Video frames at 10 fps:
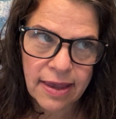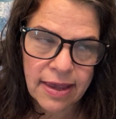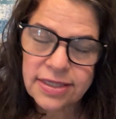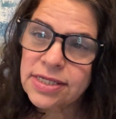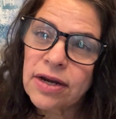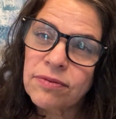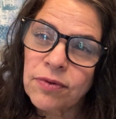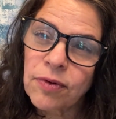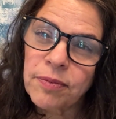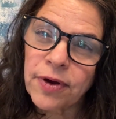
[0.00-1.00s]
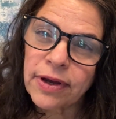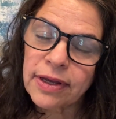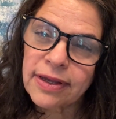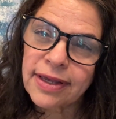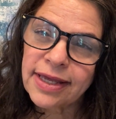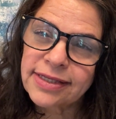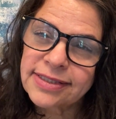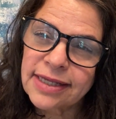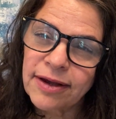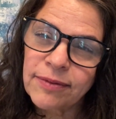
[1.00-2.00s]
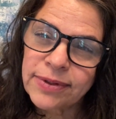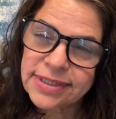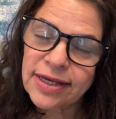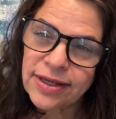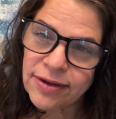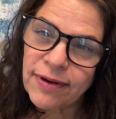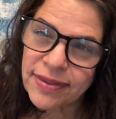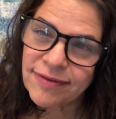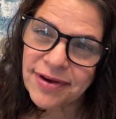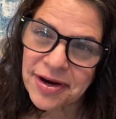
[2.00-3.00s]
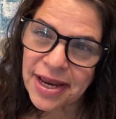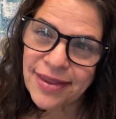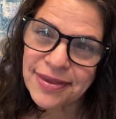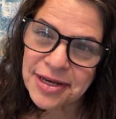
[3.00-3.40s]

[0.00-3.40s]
it's not a rule book, because I will tell you at the very end,